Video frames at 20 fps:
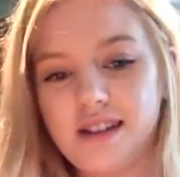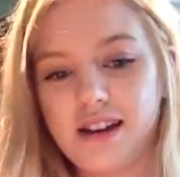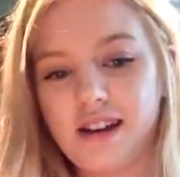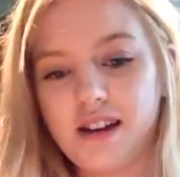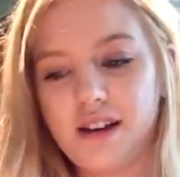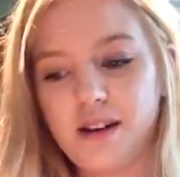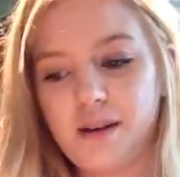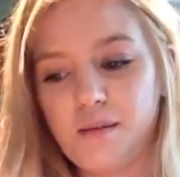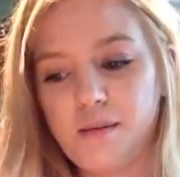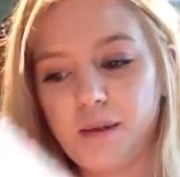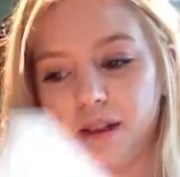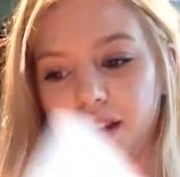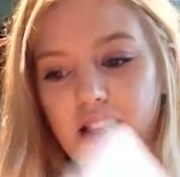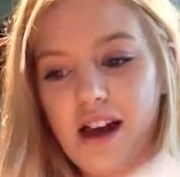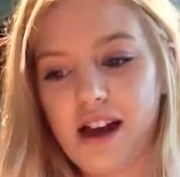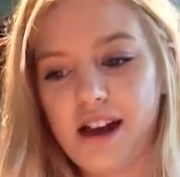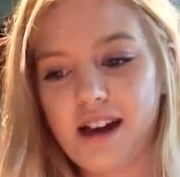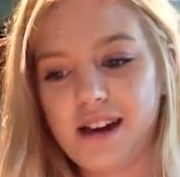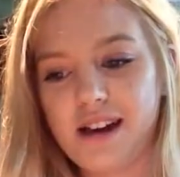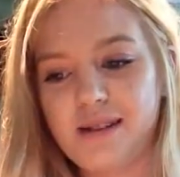I'm
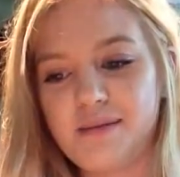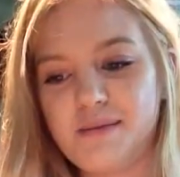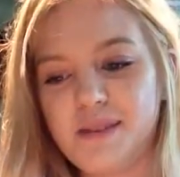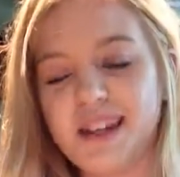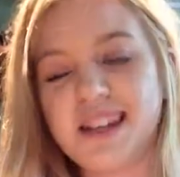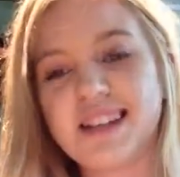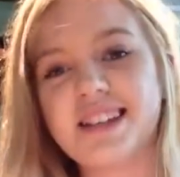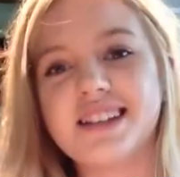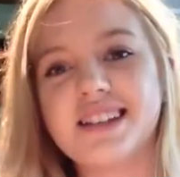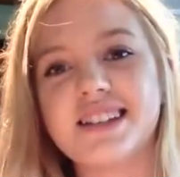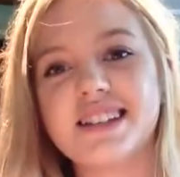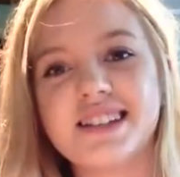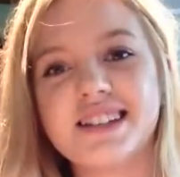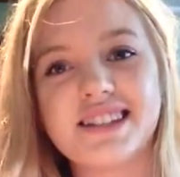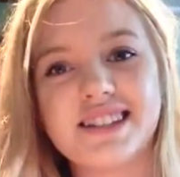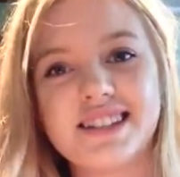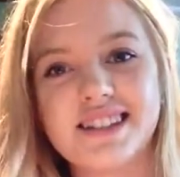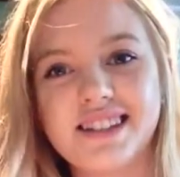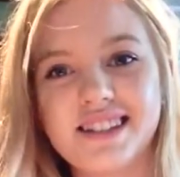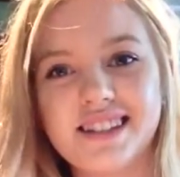glad
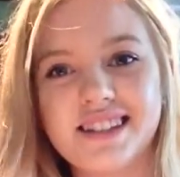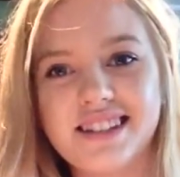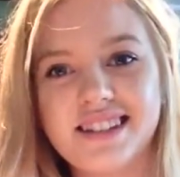because,